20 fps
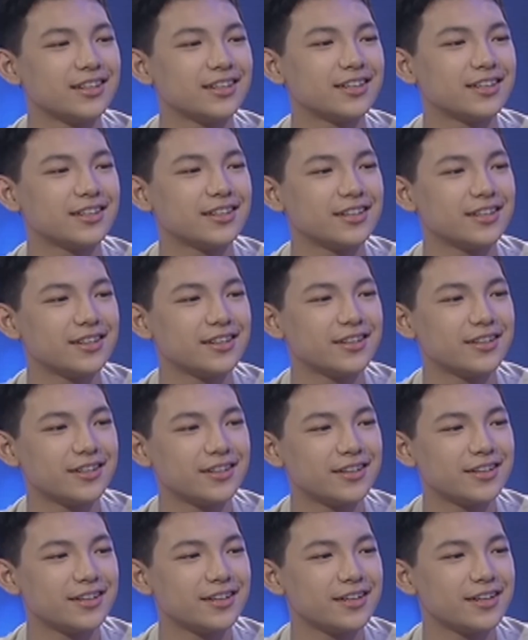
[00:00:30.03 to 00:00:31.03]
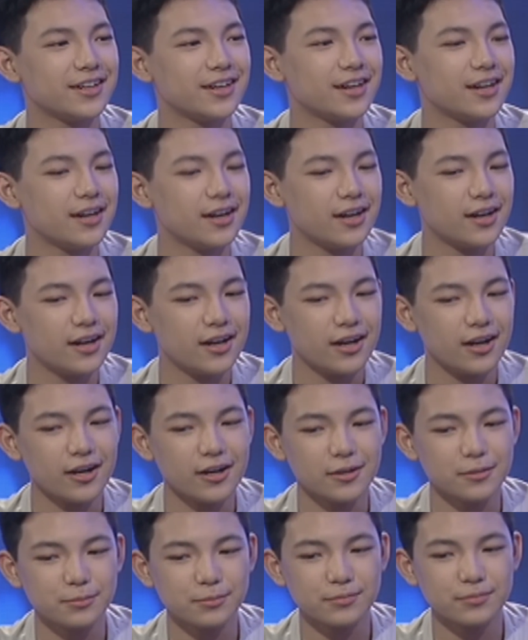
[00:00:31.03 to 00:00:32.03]
house and then
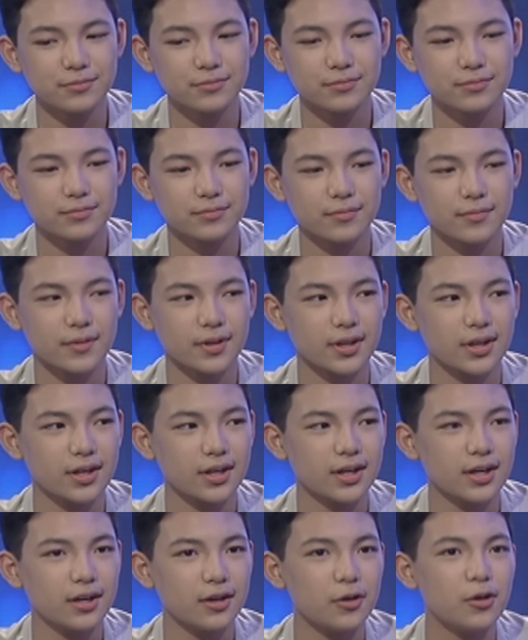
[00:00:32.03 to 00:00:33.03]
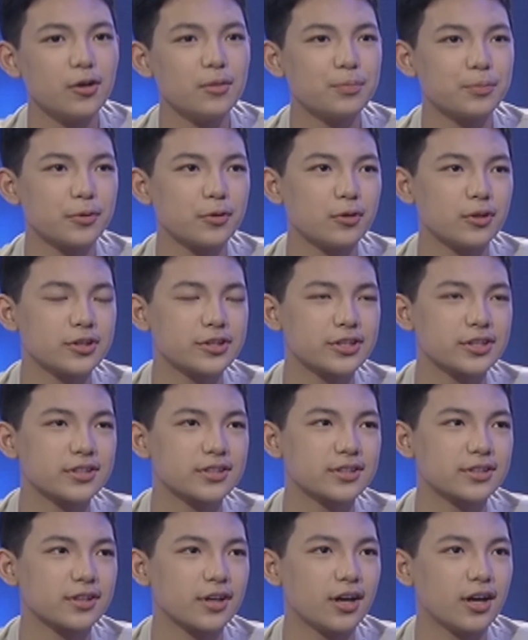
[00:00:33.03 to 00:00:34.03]
um, listen to music. Opo, or
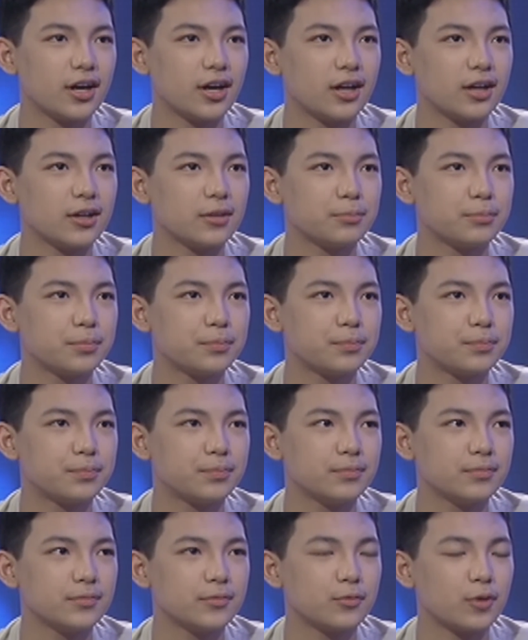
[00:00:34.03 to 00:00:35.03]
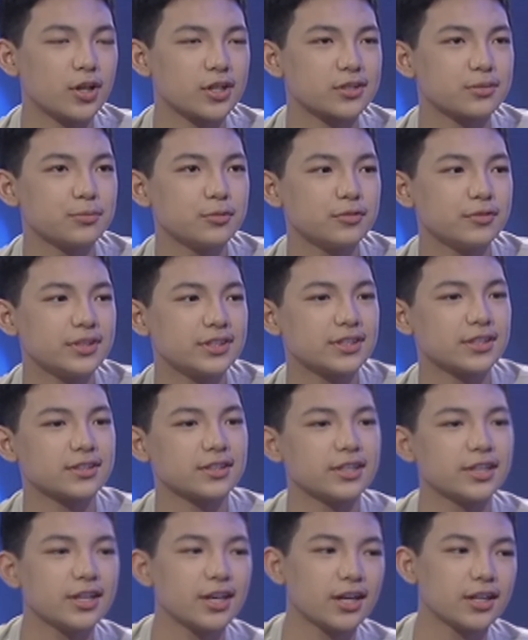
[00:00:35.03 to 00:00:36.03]
just uh, watch movies sa
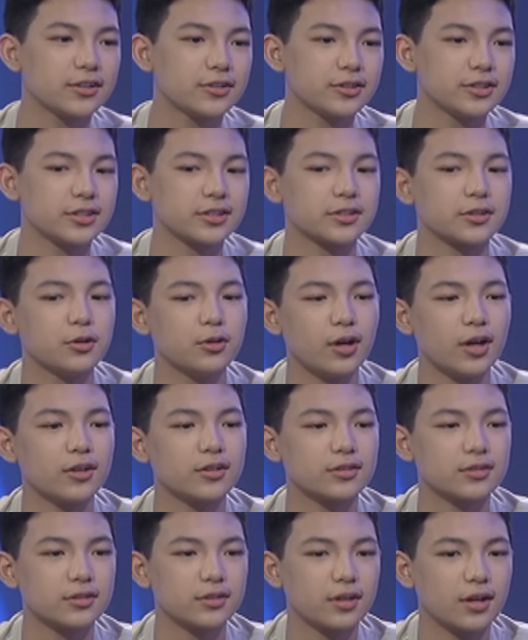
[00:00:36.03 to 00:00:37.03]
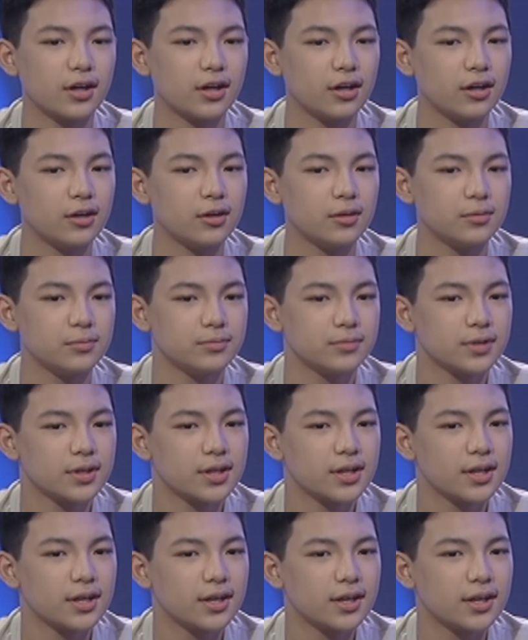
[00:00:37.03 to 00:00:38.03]
sinehan or just go out. Um,
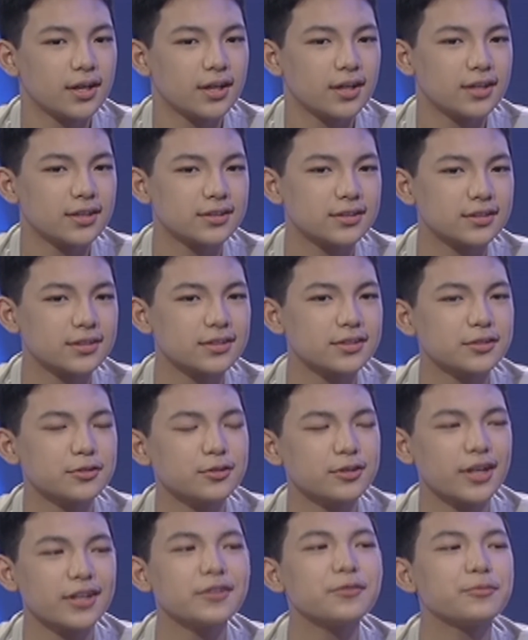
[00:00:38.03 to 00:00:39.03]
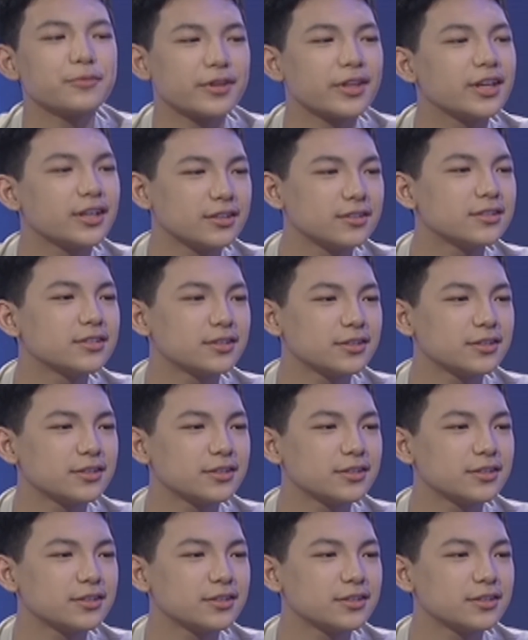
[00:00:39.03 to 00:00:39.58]
just do random things.